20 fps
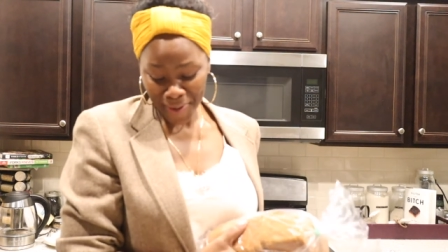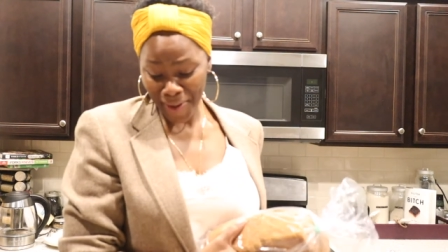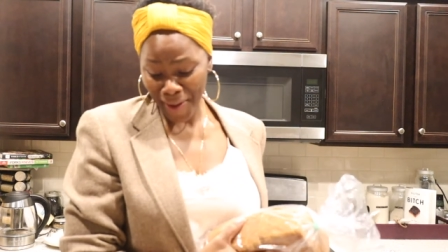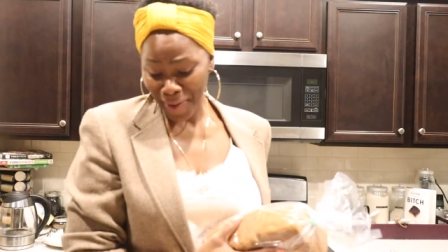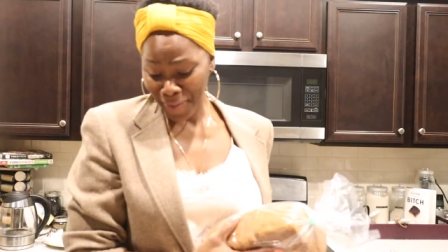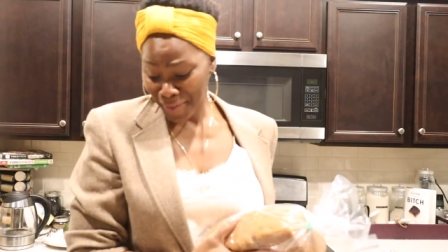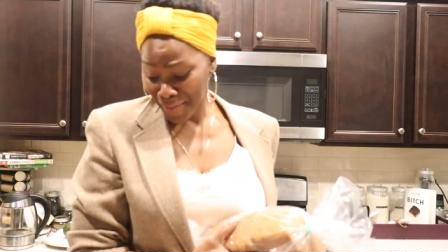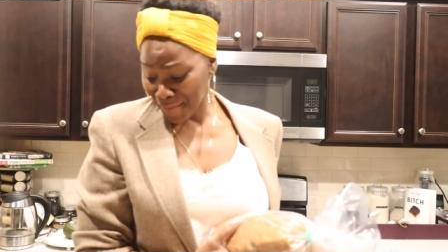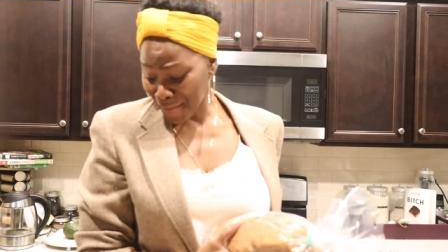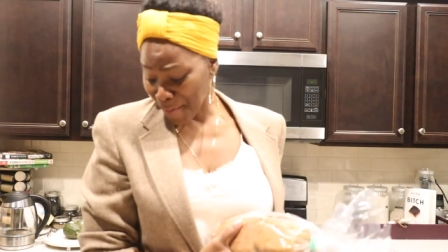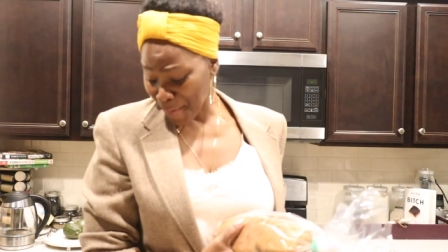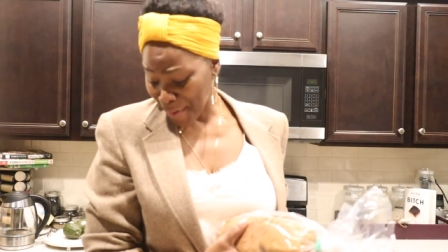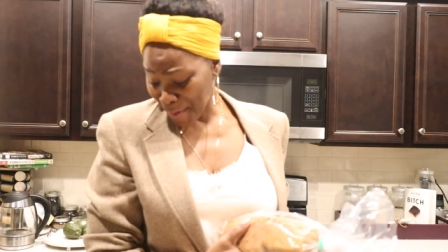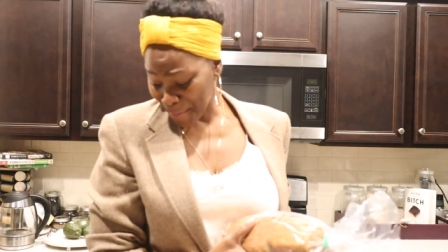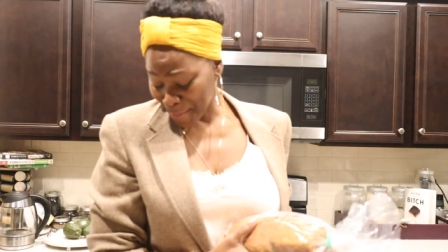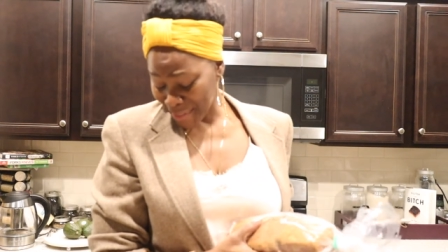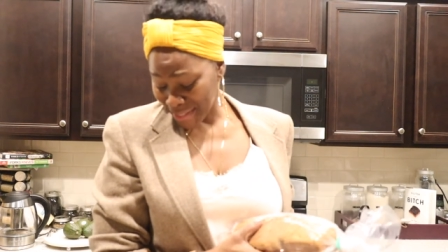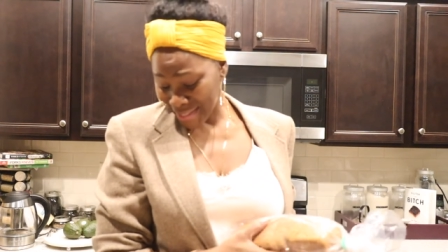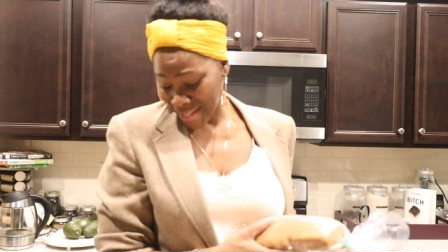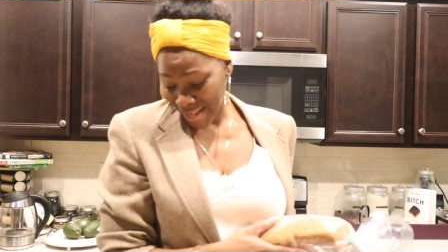I don't even know what
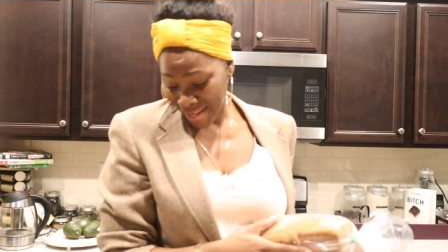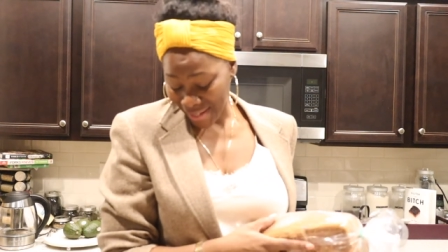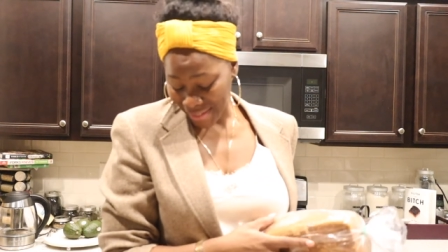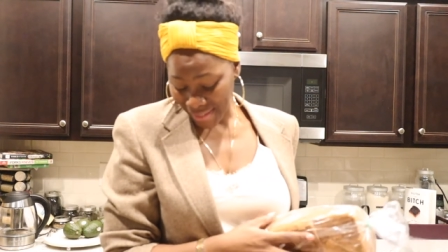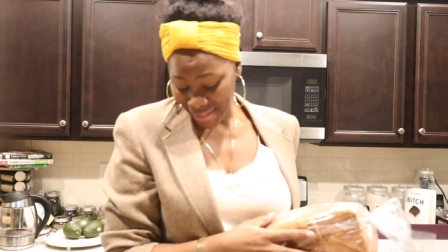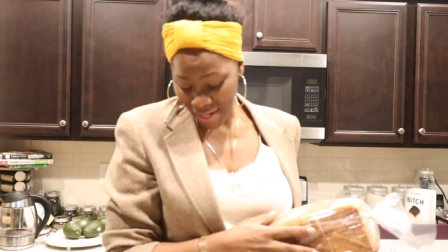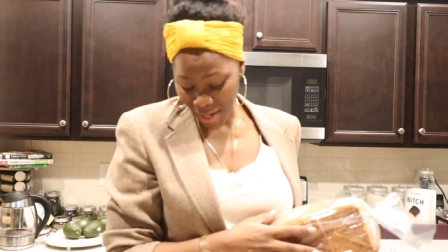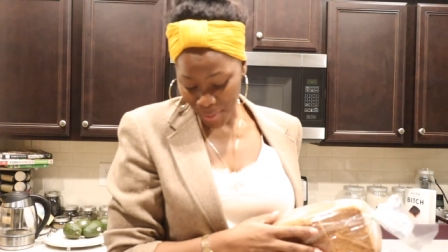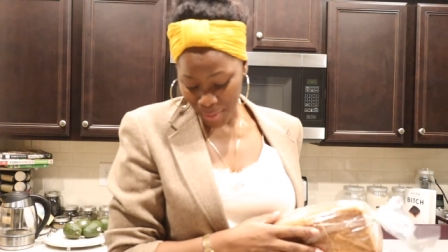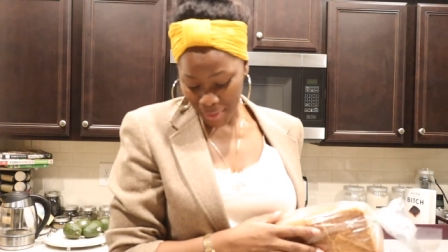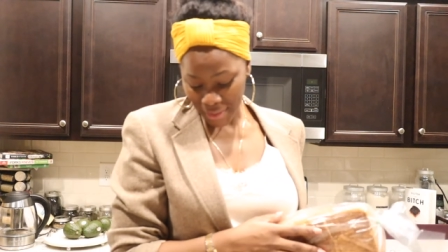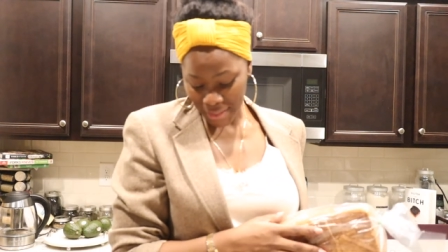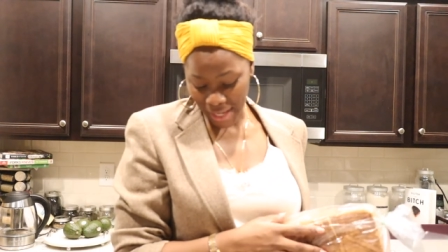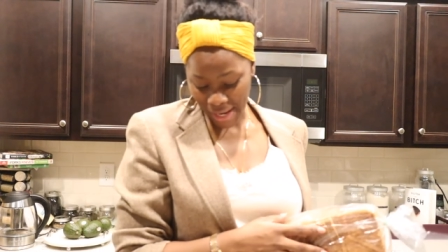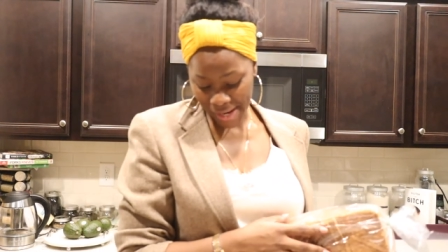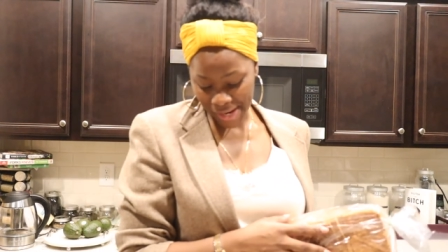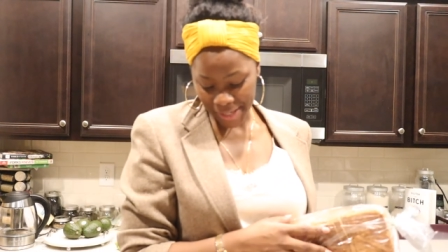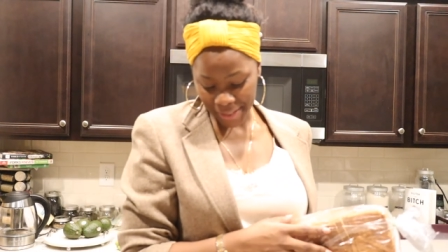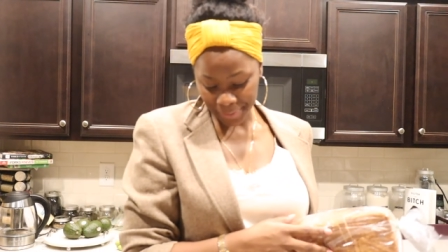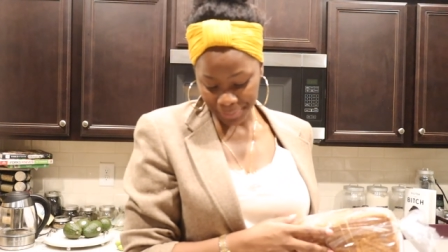I was saying. I think I was
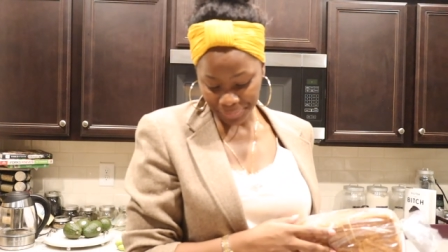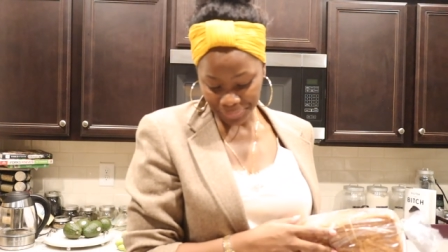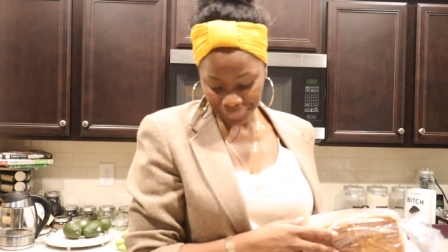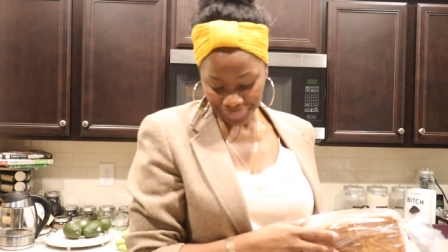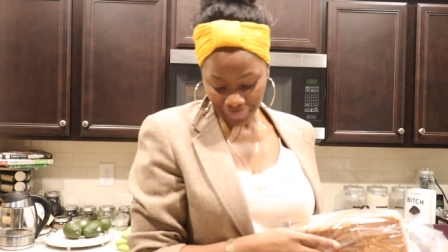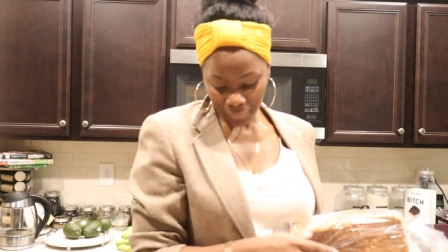saying